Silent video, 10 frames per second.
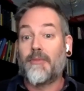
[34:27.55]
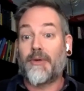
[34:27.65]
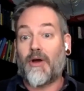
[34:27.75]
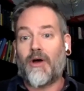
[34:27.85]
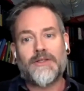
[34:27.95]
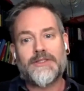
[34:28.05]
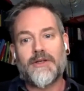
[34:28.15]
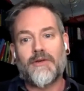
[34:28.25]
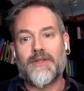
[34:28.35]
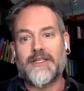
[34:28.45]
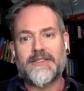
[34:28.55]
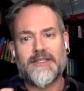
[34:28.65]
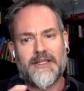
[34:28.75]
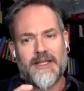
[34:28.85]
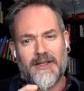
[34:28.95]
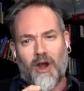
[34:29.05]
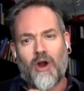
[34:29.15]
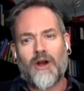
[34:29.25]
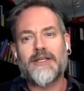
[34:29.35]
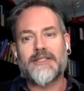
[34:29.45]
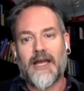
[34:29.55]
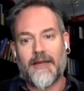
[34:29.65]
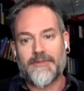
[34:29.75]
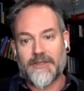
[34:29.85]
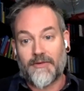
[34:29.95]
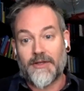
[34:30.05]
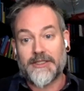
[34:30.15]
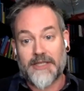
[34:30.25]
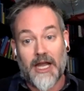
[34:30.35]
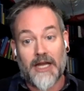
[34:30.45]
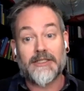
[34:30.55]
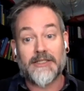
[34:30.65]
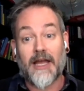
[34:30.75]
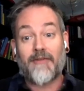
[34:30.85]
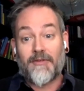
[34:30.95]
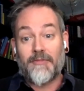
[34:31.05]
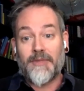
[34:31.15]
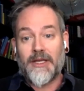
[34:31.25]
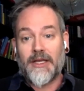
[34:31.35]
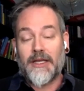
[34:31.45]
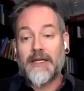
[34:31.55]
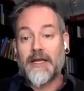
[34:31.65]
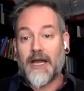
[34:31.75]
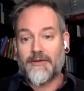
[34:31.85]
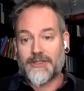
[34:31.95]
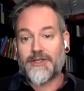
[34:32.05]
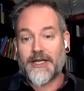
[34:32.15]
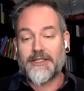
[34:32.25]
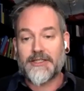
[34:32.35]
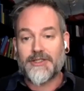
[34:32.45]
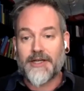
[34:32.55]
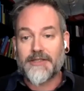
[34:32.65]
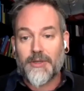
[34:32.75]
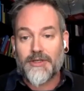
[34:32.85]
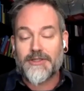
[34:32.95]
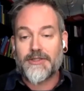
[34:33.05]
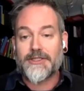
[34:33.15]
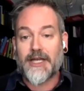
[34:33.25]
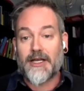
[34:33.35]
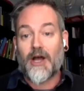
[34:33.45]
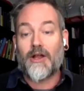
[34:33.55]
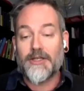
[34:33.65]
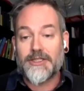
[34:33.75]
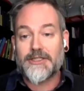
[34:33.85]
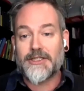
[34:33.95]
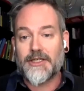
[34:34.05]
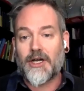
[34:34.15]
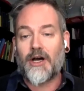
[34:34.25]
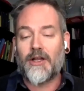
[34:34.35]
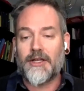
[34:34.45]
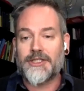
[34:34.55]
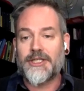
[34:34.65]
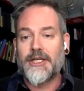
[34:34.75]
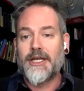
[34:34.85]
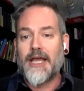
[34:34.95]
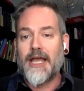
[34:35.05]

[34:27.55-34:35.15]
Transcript: But also the archetypes are really tied into that. For me, I was trained as a transpersonal psychologist in college,